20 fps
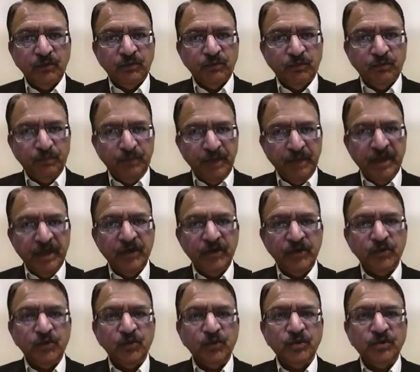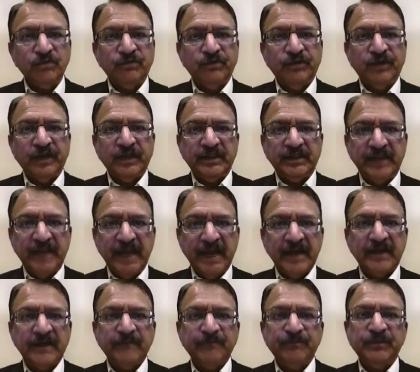being used for
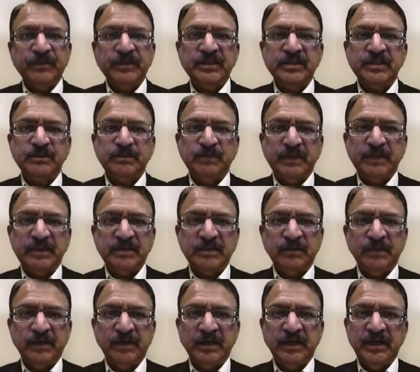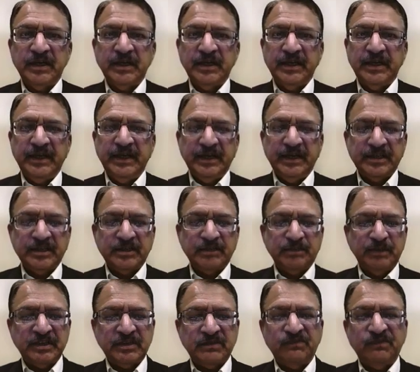that specimen in a
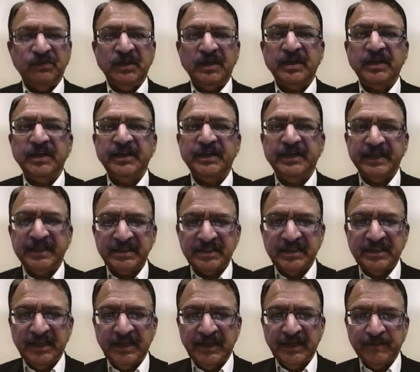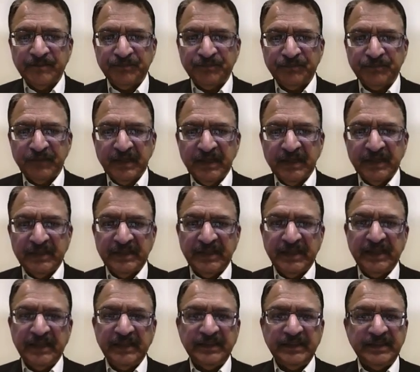specific testing,
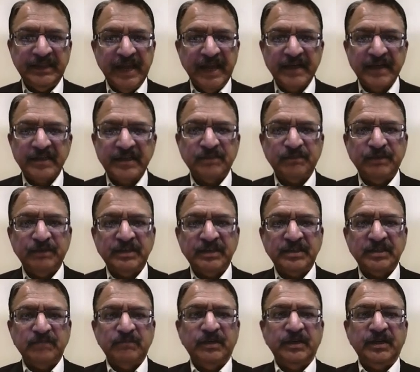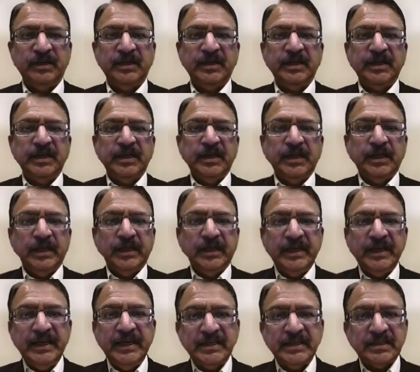then that specimen
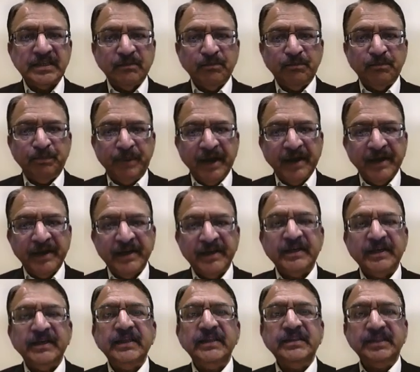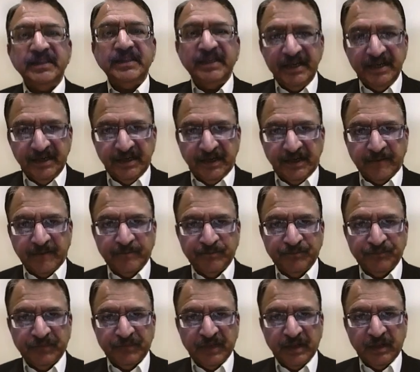is practically there.
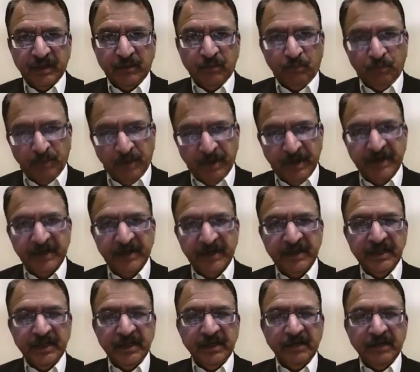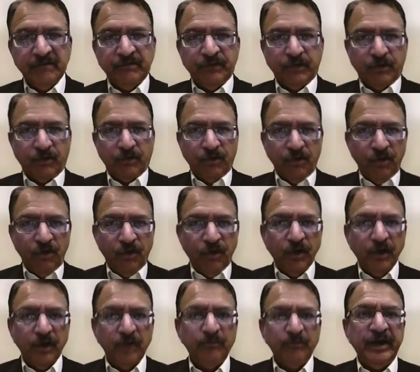But for all
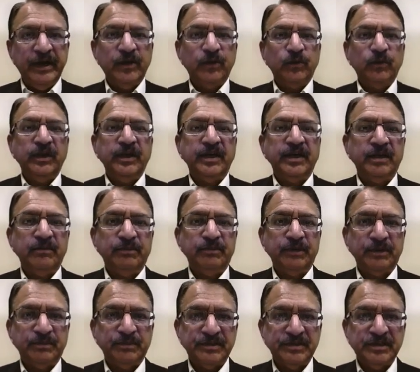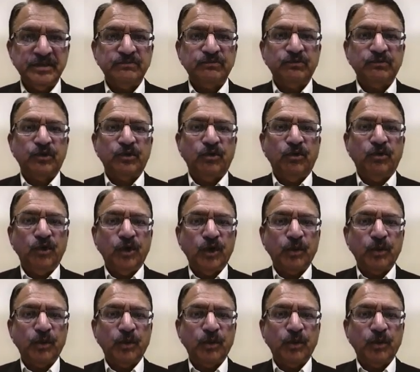medical legal purposes, for all